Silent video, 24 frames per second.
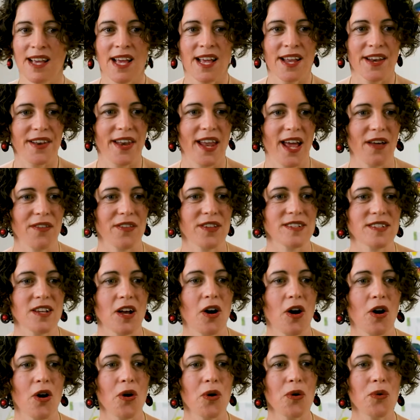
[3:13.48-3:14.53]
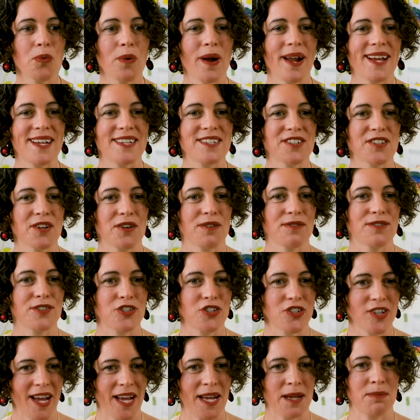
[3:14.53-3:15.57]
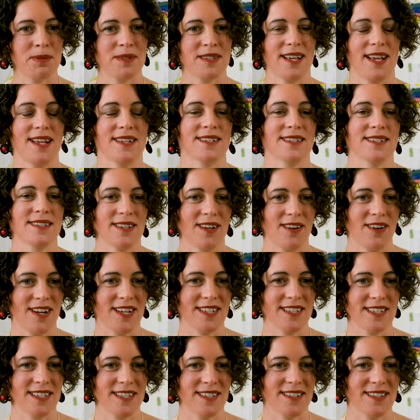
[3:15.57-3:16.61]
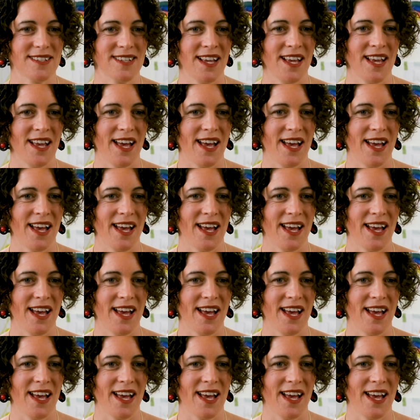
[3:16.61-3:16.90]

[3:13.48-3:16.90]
Now, there's a whole range of shapes and sizes